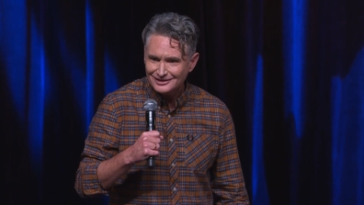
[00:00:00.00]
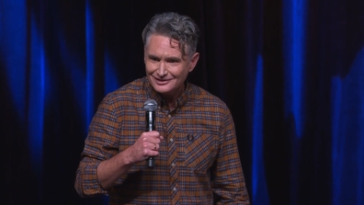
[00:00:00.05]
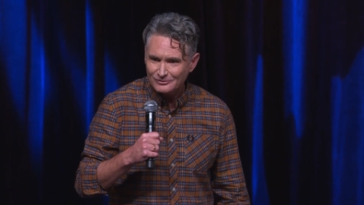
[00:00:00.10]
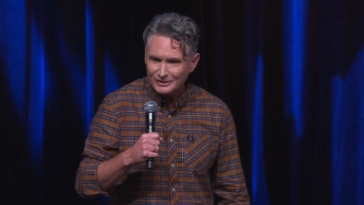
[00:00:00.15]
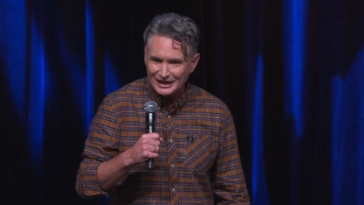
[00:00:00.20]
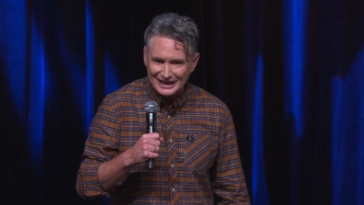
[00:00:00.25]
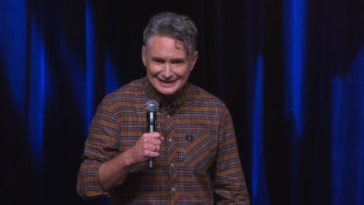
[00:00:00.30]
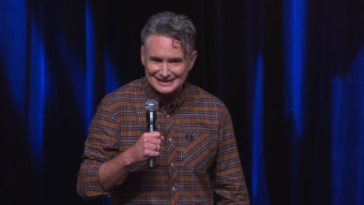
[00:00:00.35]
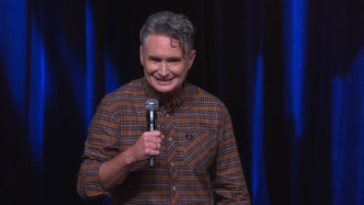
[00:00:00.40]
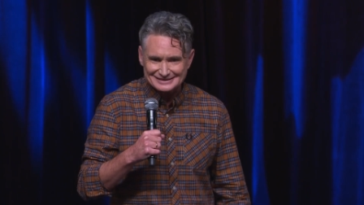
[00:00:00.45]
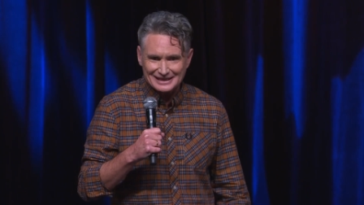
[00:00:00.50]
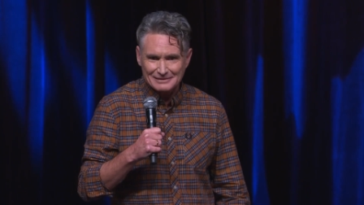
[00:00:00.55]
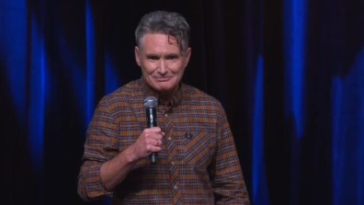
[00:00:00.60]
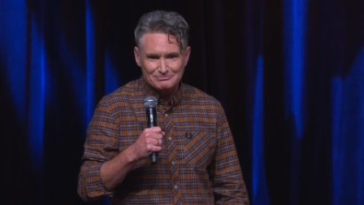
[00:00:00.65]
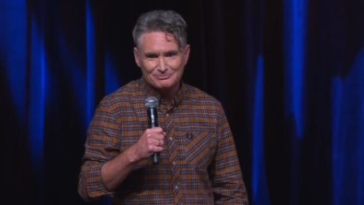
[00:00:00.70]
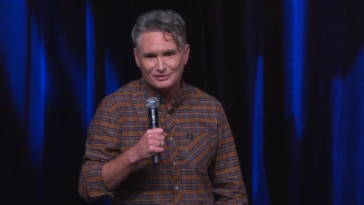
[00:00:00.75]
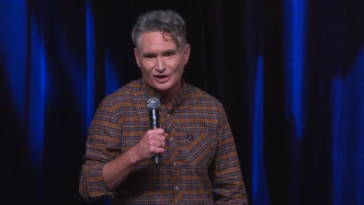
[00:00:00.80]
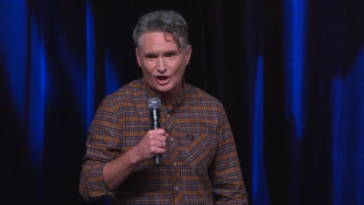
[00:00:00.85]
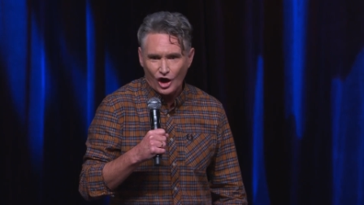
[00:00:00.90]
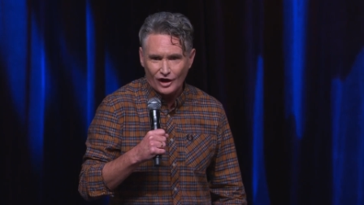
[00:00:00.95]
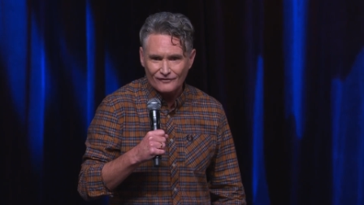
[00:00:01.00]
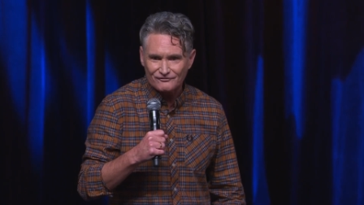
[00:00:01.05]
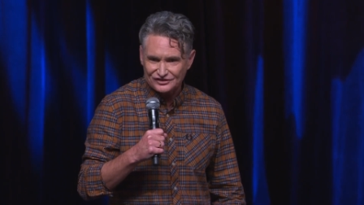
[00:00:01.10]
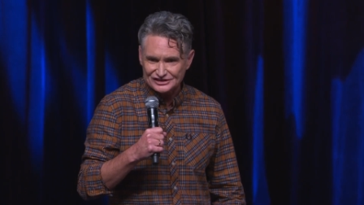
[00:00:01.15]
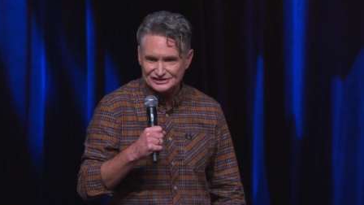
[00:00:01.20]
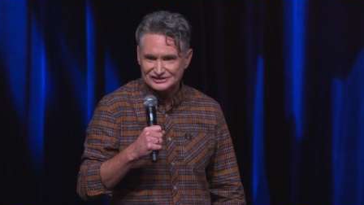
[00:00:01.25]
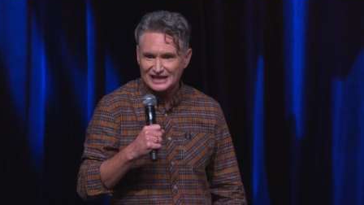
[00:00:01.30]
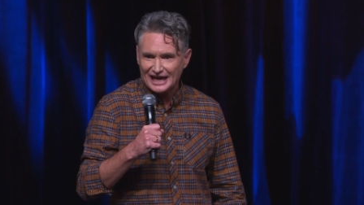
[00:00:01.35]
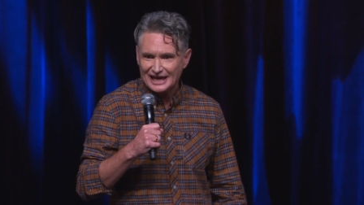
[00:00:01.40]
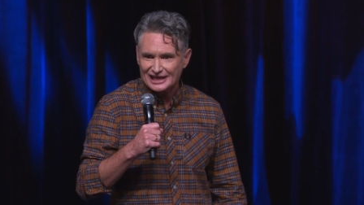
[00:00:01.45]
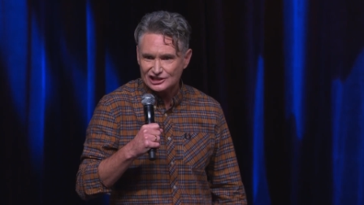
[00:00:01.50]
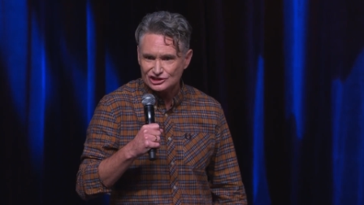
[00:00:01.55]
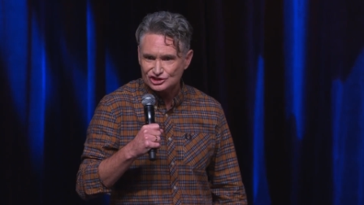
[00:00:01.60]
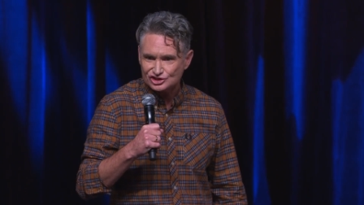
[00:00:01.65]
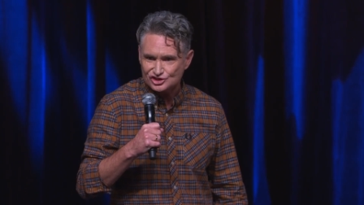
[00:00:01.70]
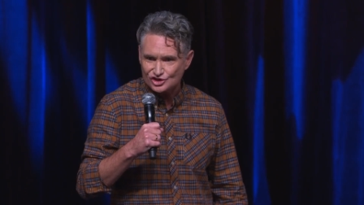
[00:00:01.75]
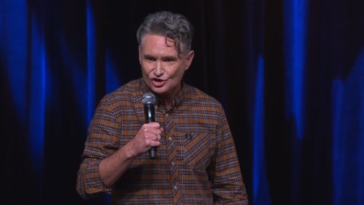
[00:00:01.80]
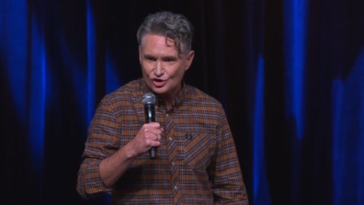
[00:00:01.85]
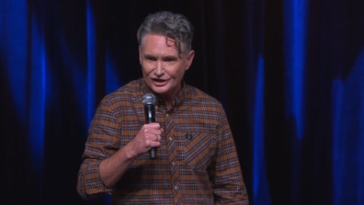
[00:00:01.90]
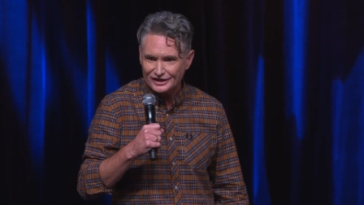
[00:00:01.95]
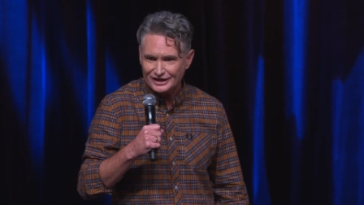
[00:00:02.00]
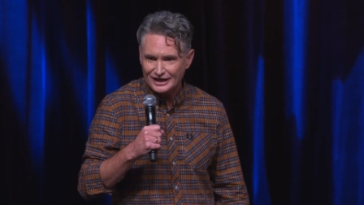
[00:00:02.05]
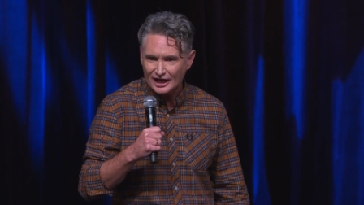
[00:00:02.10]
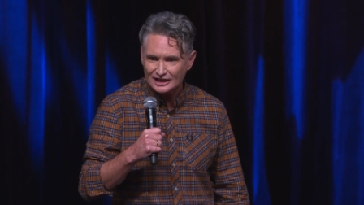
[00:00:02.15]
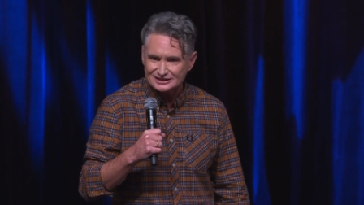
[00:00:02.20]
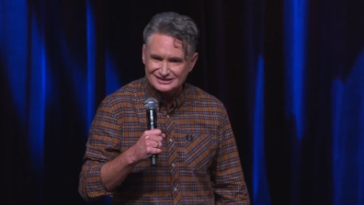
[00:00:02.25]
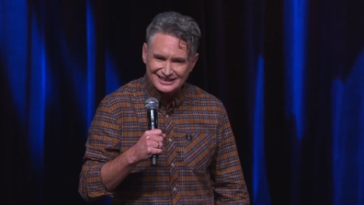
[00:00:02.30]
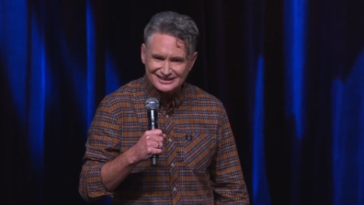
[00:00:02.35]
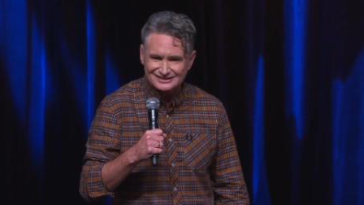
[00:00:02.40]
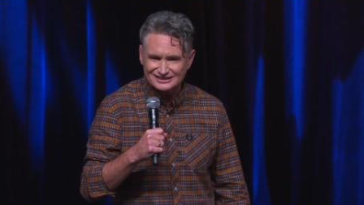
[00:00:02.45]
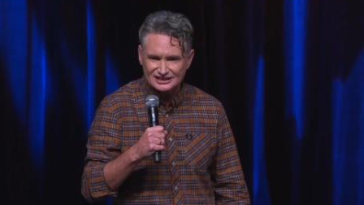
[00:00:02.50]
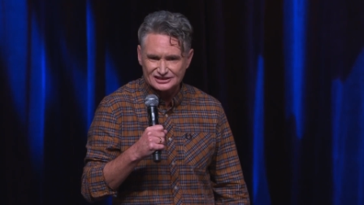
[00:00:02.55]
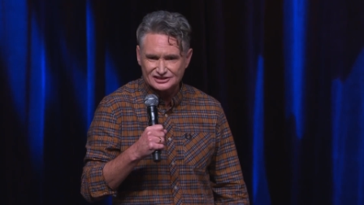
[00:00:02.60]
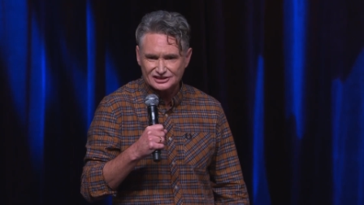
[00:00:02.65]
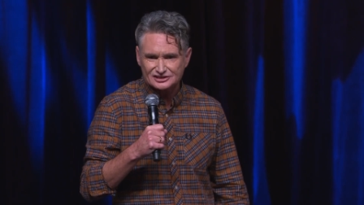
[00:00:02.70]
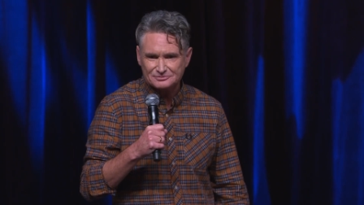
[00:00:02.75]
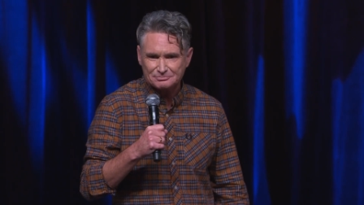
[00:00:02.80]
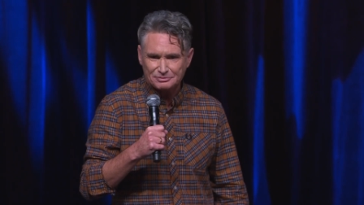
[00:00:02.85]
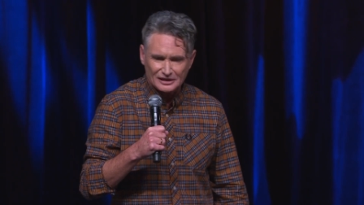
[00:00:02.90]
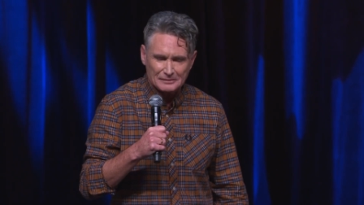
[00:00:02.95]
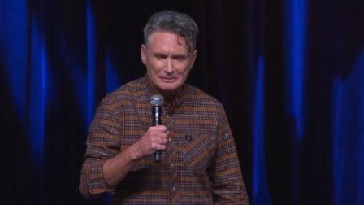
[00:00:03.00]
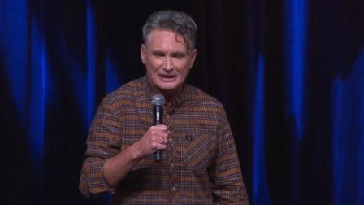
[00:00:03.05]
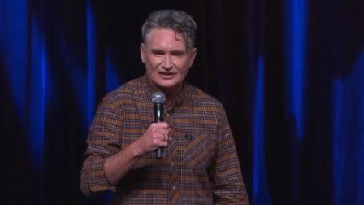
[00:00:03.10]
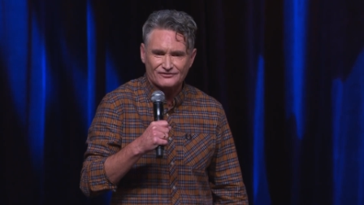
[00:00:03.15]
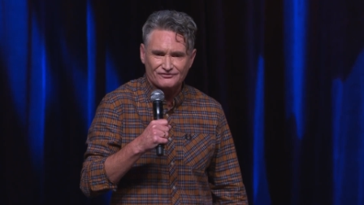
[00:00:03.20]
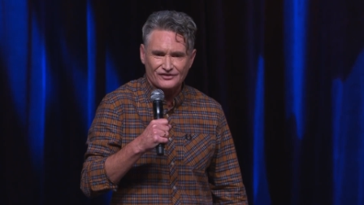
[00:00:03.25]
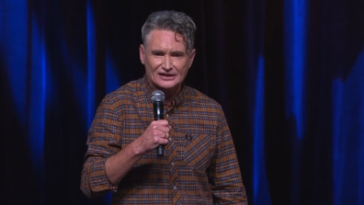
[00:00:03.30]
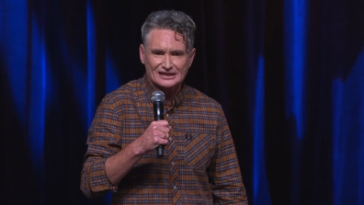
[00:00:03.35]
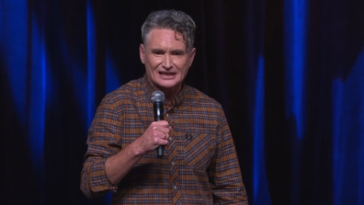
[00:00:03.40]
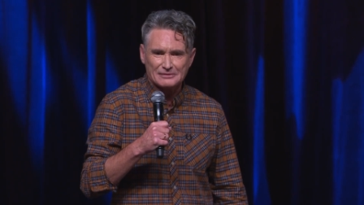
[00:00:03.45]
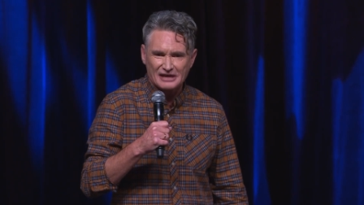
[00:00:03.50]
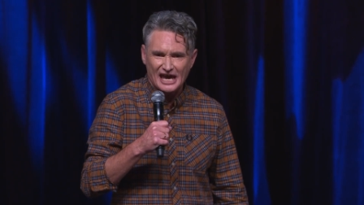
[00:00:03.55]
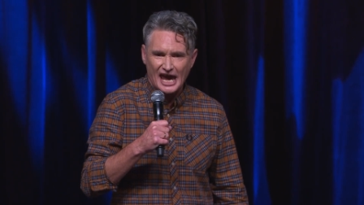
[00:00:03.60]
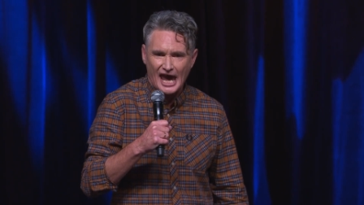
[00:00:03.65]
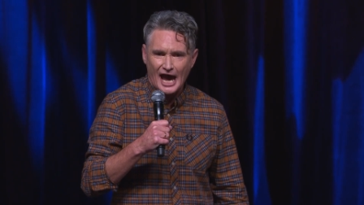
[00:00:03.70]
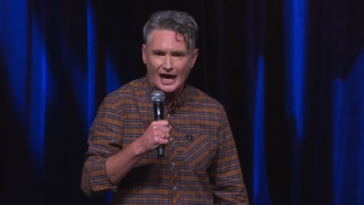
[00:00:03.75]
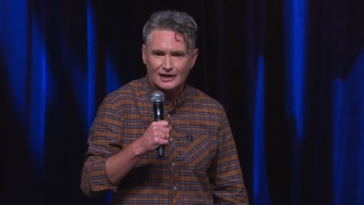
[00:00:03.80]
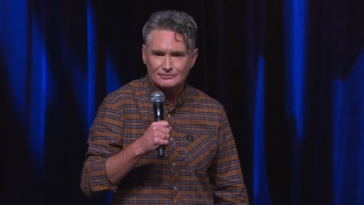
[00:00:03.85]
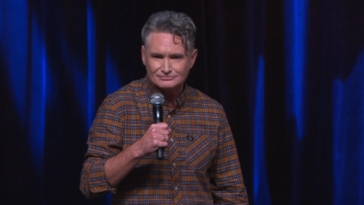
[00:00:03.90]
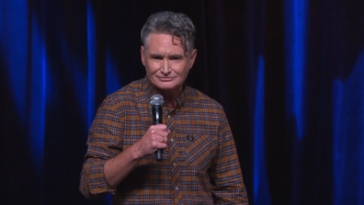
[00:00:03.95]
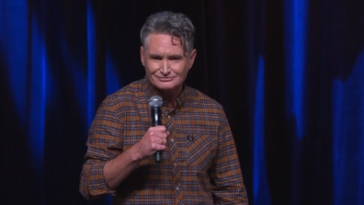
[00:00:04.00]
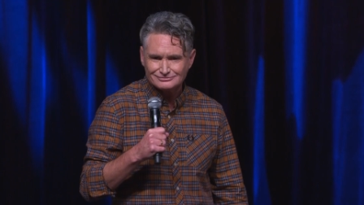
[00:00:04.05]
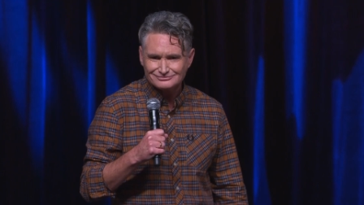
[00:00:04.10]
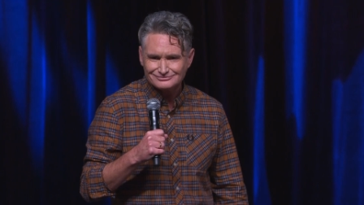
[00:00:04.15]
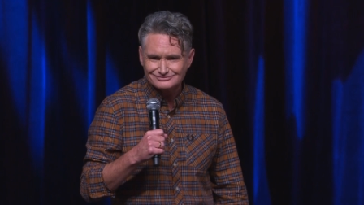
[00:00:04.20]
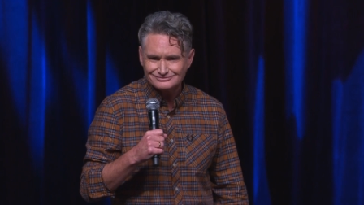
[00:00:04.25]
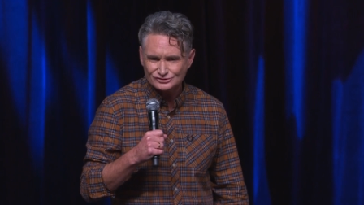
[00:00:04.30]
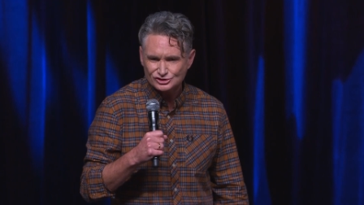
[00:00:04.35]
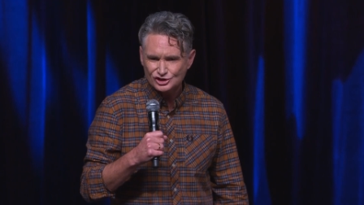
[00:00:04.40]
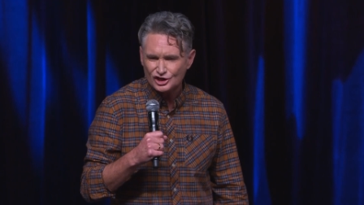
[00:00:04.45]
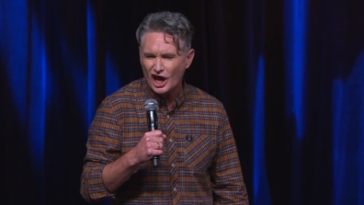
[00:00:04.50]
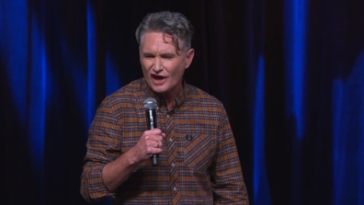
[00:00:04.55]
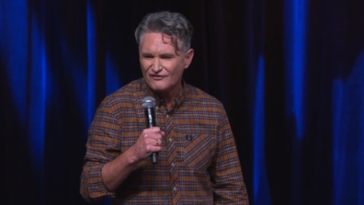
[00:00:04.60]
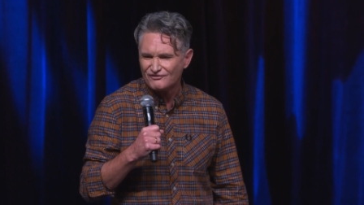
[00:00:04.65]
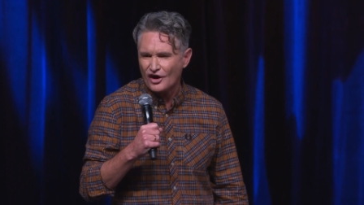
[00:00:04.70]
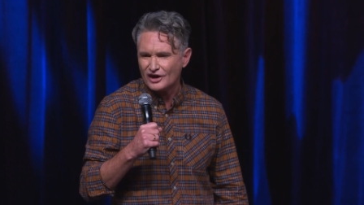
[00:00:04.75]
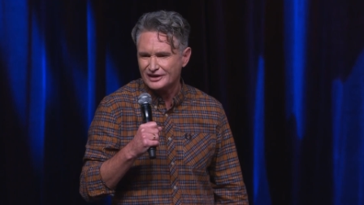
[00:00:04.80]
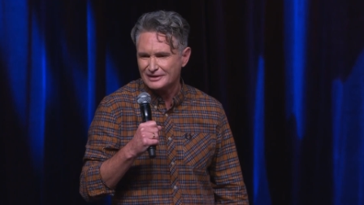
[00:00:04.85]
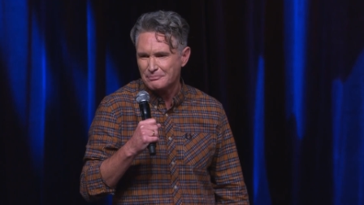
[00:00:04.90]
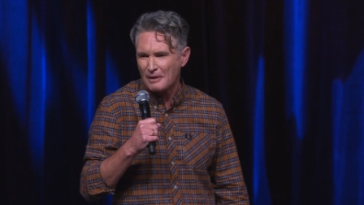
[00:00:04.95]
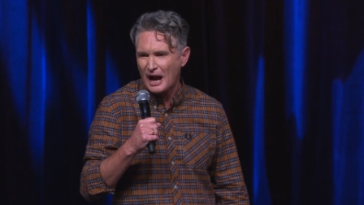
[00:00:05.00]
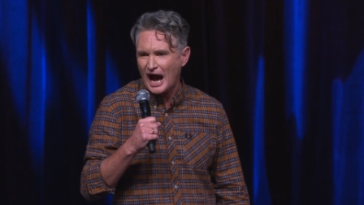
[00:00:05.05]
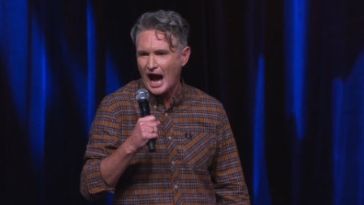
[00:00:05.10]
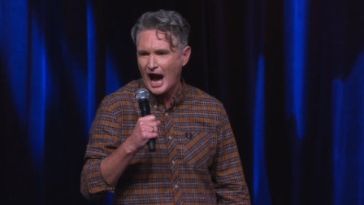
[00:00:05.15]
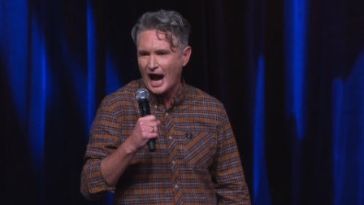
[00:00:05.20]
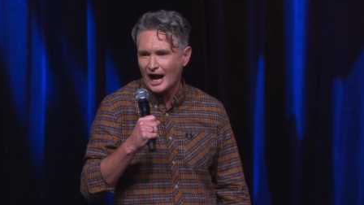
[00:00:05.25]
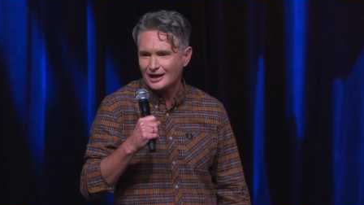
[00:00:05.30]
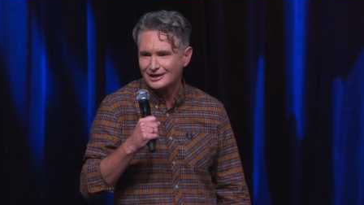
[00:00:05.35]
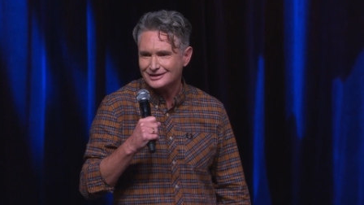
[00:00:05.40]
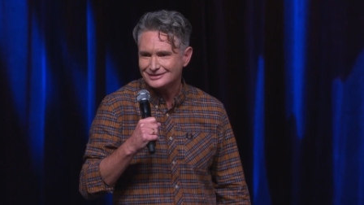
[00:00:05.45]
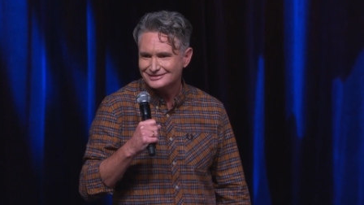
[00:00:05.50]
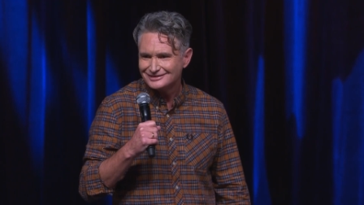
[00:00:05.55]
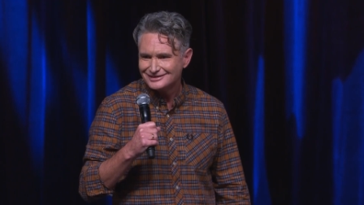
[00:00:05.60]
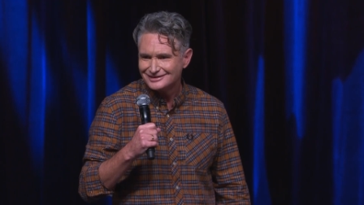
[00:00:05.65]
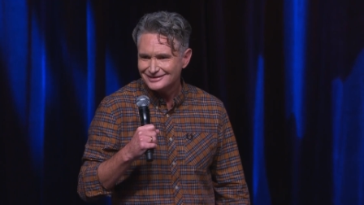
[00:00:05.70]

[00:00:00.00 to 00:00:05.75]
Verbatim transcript: We get to some god-forsaken joint. And he goes, yeah, just pull up out the front, let me out. You go find a park.